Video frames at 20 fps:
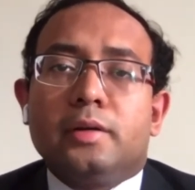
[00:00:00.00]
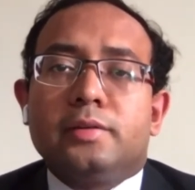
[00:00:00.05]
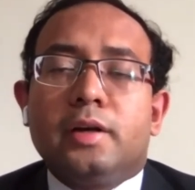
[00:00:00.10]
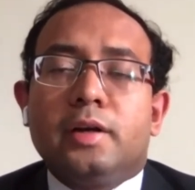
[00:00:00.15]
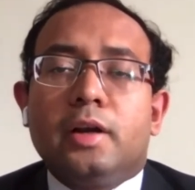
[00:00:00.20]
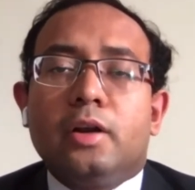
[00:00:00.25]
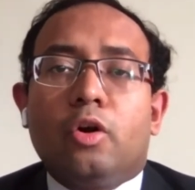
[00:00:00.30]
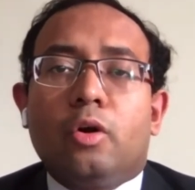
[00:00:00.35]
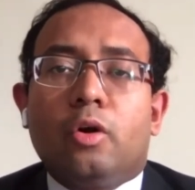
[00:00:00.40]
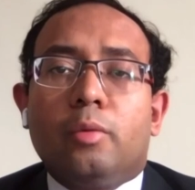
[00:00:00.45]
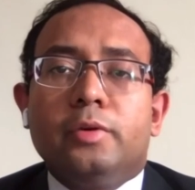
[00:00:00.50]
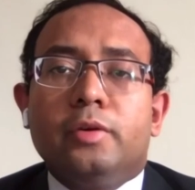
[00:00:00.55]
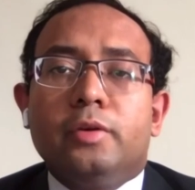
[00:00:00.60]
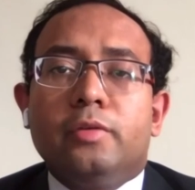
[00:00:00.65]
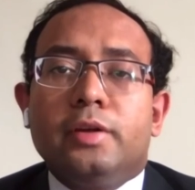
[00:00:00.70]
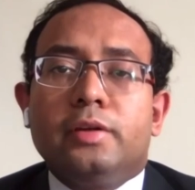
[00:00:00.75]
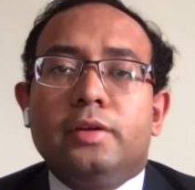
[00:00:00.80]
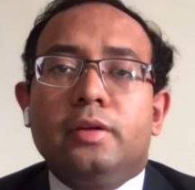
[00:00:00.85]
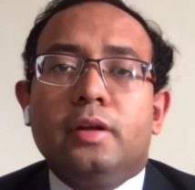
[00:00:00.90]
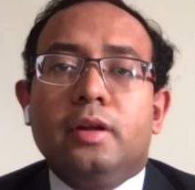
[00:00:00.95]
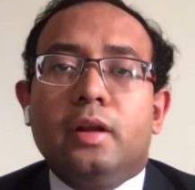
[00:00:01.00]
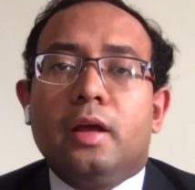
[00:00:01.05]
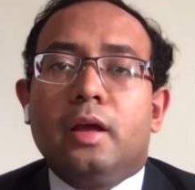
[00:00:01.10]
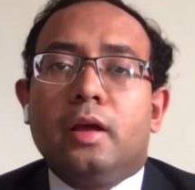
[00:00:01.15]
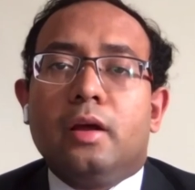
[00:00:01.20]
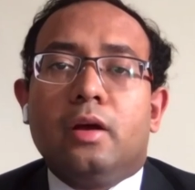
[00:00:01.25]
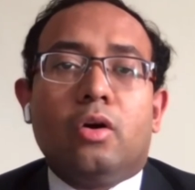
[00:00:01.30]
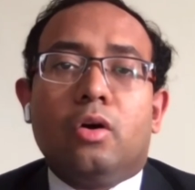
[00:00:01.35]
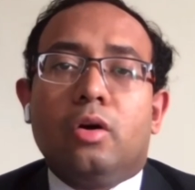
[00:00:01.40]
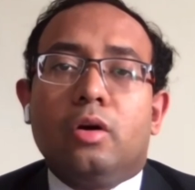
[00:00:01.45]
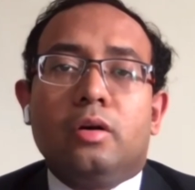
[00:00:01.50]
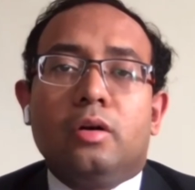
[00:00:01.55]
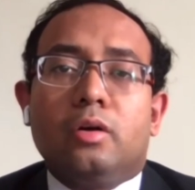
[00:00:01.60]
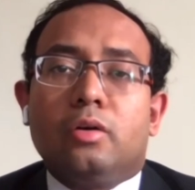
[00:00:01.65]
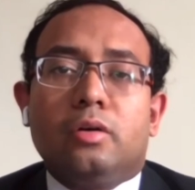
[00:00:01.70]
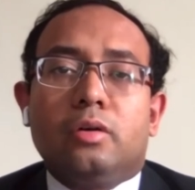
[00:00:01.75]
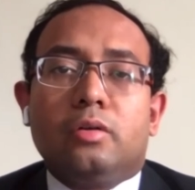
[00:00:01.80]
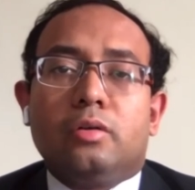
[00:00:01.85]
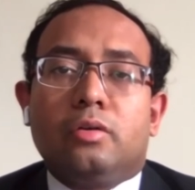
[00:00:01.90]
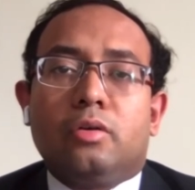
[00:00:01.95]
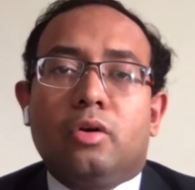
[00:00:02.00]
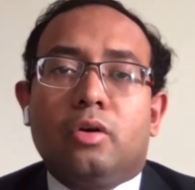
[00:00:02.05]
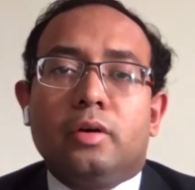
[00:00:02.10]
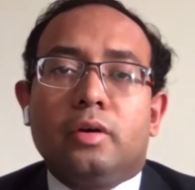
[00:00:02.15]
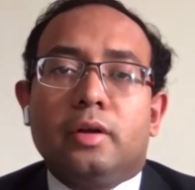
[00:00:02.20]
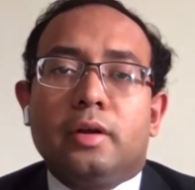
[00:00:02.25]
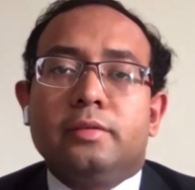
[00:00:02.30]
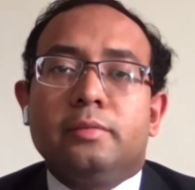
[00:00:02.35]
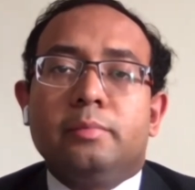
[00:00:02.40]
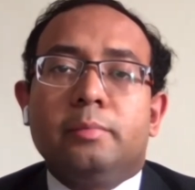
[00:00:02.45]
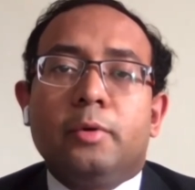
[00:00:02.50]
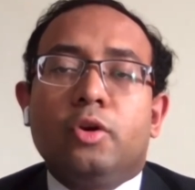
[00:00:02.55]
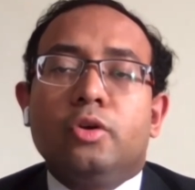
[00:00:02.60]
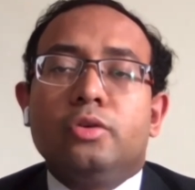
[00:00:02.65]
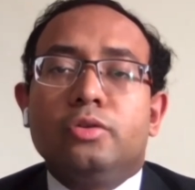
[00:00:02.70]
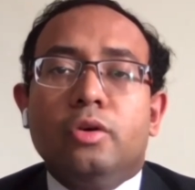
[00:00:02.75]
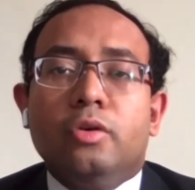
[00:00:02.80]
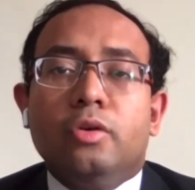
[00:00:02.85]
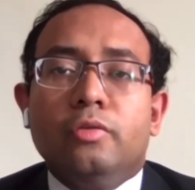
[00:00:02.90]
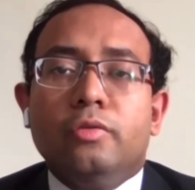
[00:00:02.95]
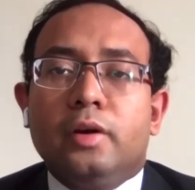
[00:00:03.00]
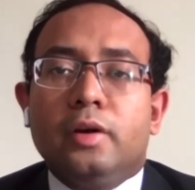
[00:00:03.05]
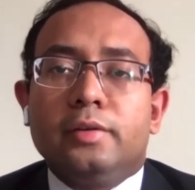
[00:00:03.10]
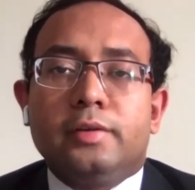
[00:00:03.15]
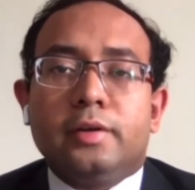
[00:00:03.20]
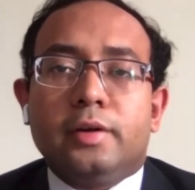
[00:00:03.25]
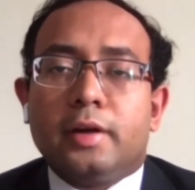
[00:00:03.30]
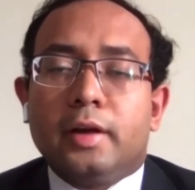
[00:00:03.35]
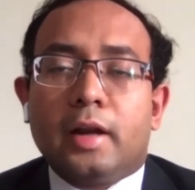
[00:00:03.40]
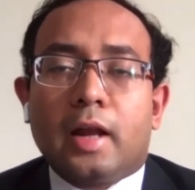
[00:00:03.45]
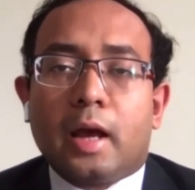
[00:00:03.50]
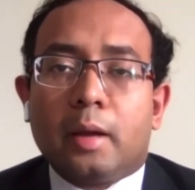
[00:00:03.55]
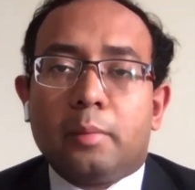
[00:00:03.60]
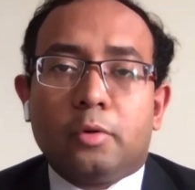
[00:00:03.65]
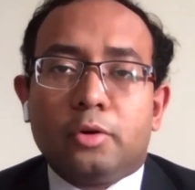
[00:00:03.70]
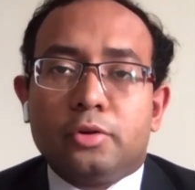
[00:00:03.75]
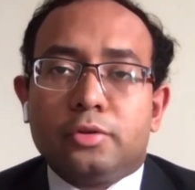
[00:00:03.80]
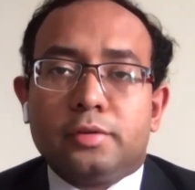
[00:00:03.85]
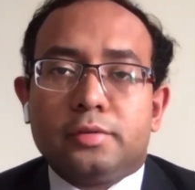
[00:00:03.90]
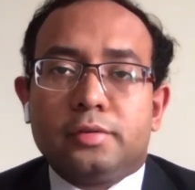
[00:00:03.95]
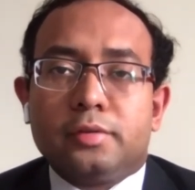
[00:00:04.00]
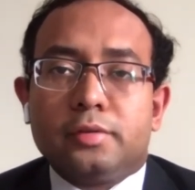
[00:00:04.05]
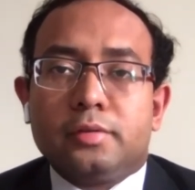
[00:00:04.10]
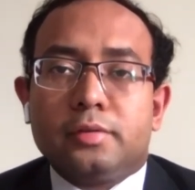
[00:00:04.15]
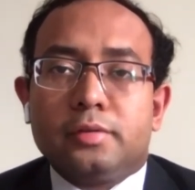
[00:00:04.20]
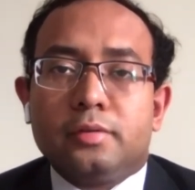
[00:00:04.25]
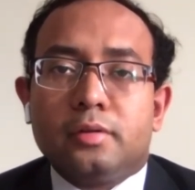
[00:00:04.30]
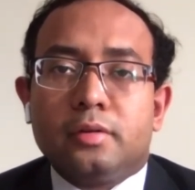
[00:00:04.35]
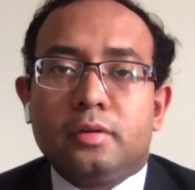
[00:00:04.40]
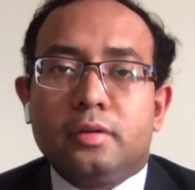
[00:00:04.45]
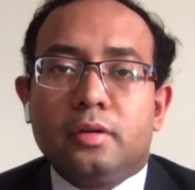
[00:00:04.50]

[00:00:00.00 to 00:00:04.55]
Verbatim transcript: a certain observation uh, uh, uh, is because of a certain hypothesis,